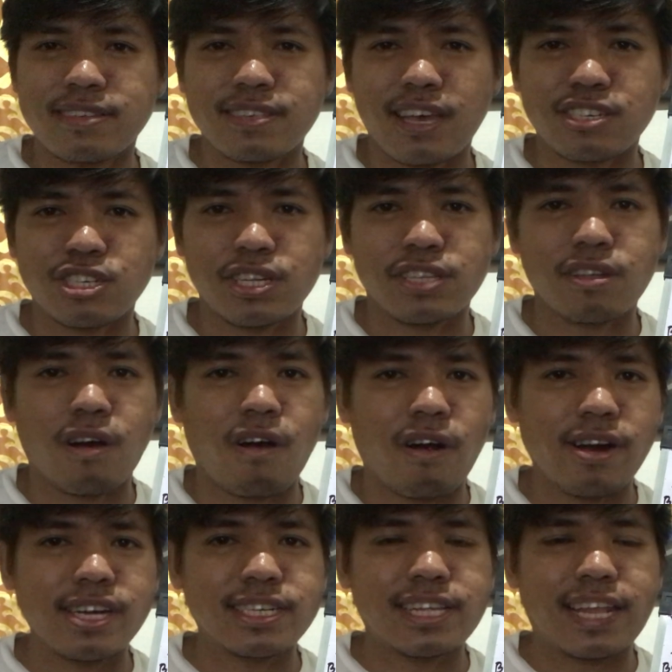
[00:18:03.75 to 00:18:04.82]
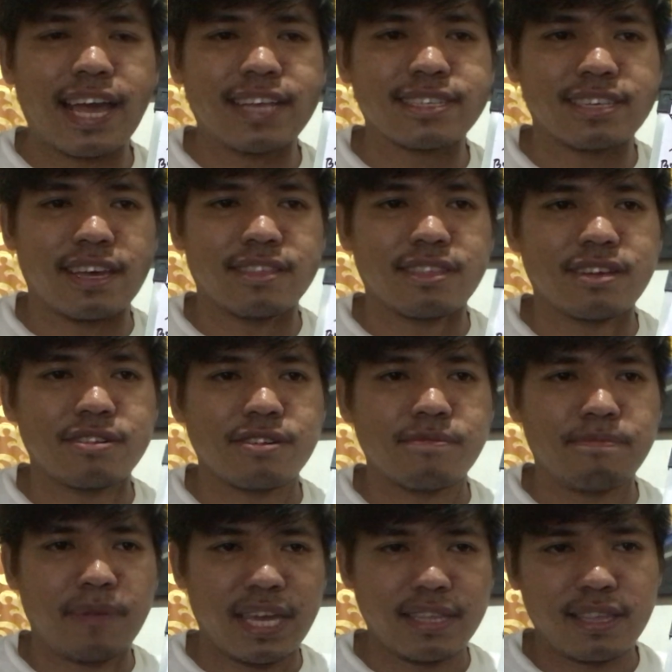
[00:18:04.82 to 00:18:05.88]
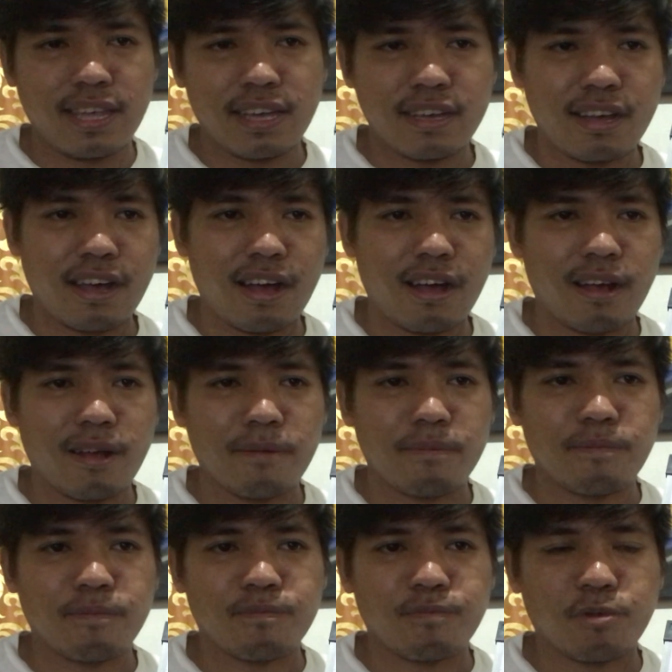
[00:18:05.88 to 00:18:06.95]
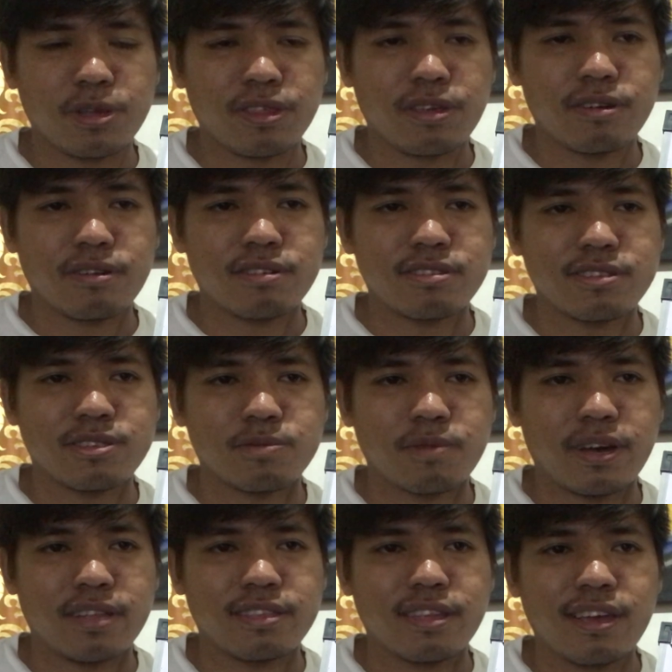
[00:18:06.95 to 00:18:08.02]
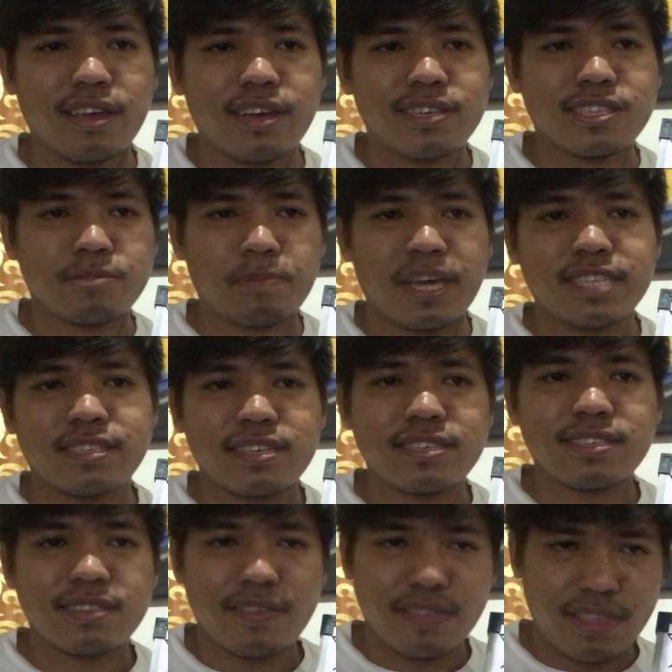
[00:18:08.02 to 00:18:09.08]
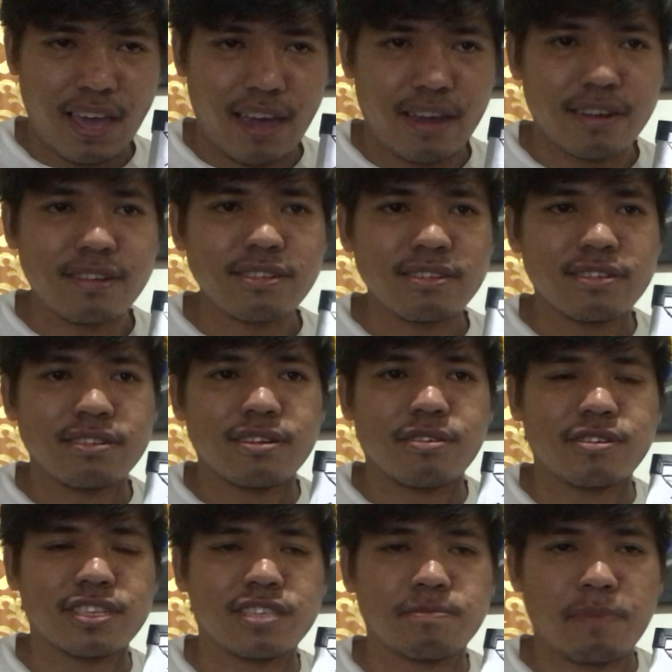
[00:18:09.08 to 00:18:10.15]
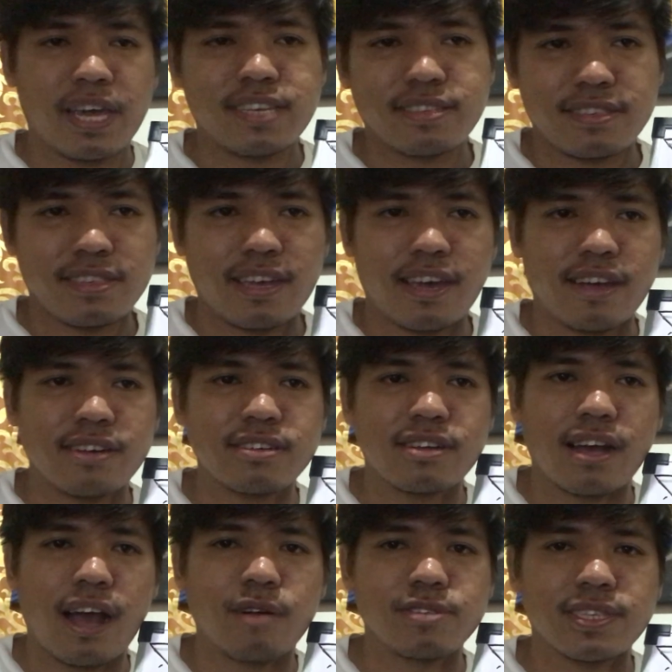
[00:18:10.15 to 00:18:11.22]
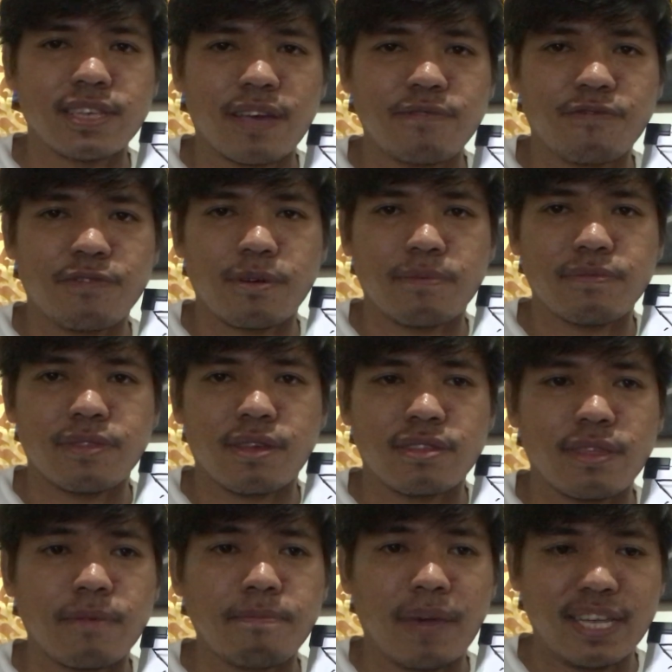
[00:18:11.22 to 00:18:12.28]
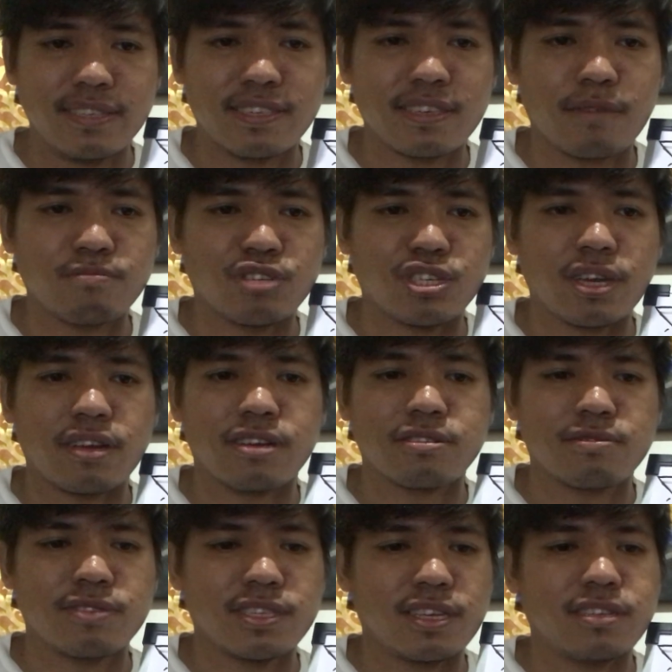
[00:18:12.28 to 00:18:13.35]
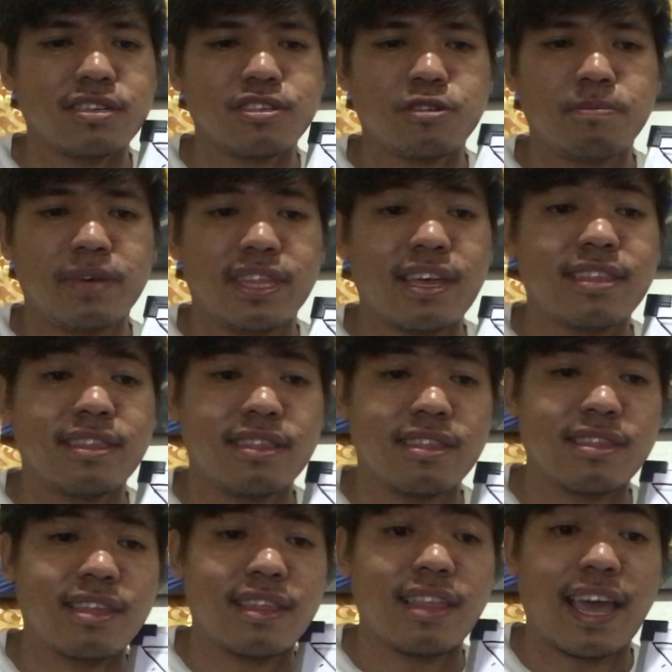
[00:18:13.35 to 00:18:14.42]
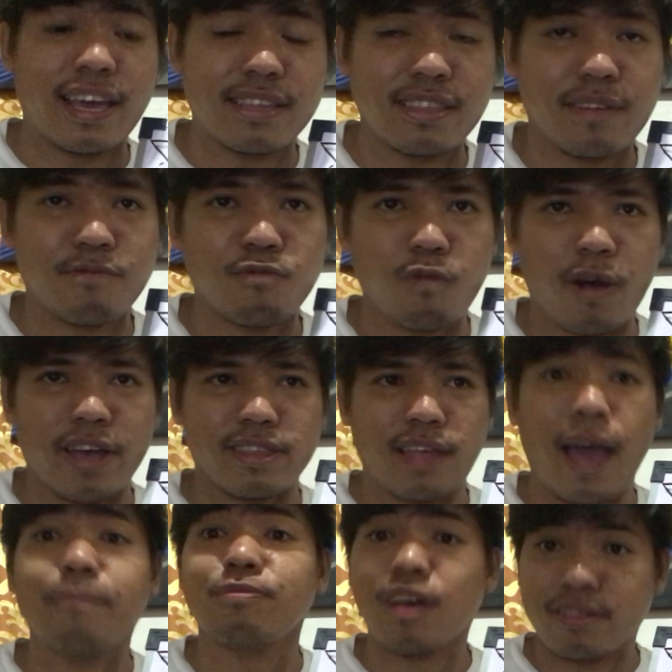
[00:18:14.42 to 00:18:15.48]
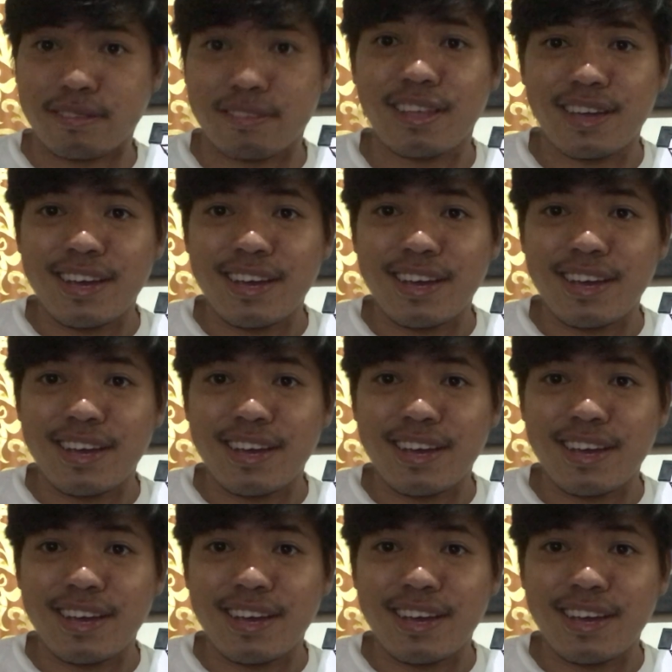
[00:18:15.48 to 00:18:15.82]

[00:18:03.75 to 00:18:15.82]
is actually the hourglass, and the remaining what they call this one, spaces there or space there outside from the main subject are considered to be the negative one. I'm not